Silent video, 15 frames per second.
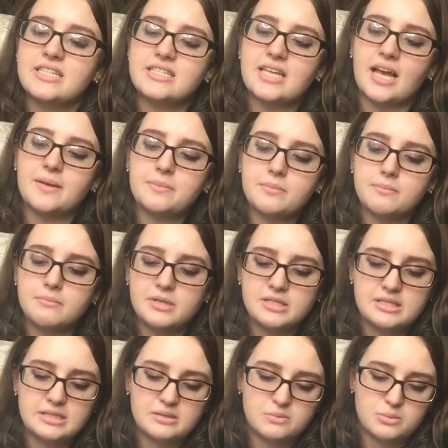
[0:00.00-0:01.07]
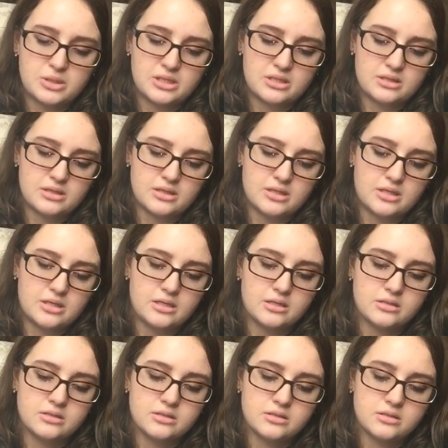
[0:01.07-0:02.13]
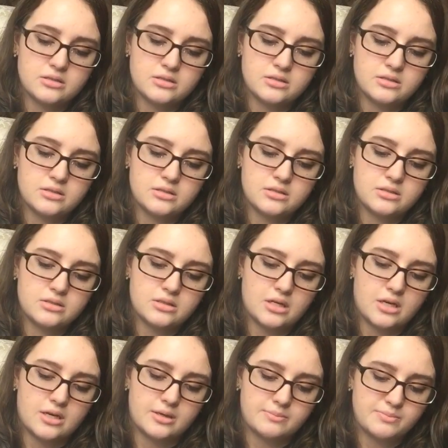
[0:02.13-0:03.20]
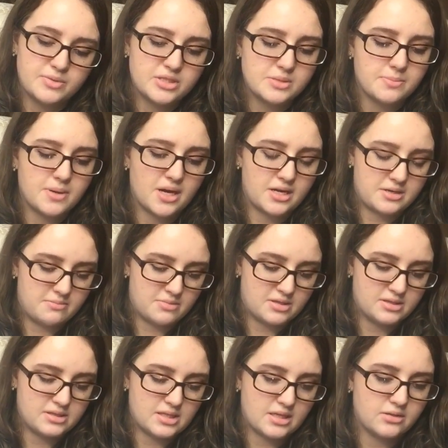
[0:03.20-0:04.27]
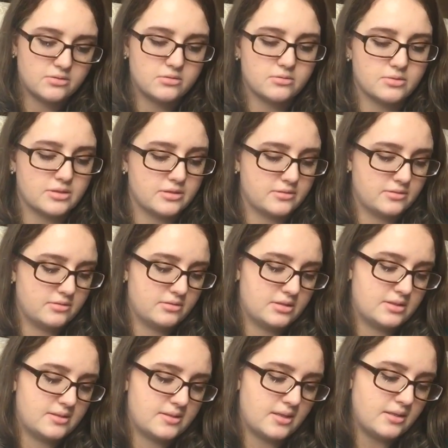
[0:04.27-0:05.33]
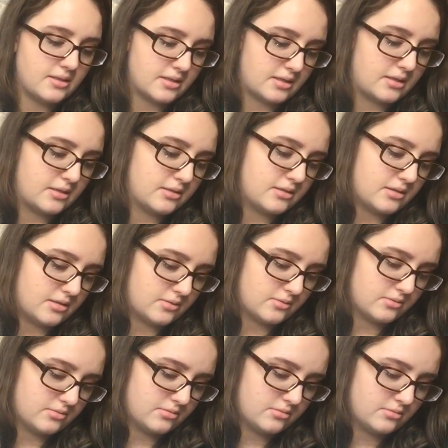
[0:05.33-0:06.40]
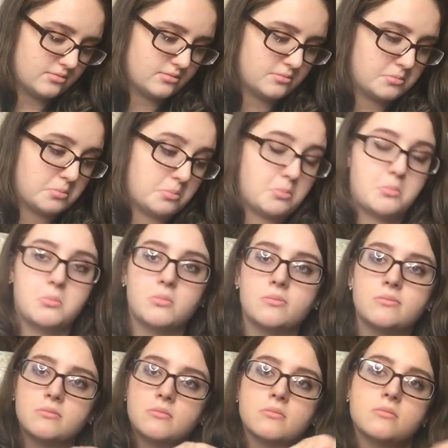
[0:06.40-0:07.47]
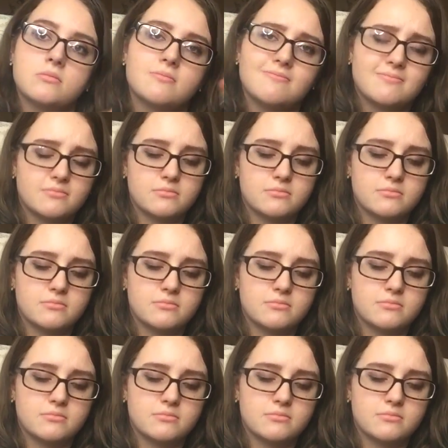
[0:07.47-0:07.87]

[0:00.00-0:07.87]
tempt me sweetly. Um, it's body mist. I don't know what scent it is though.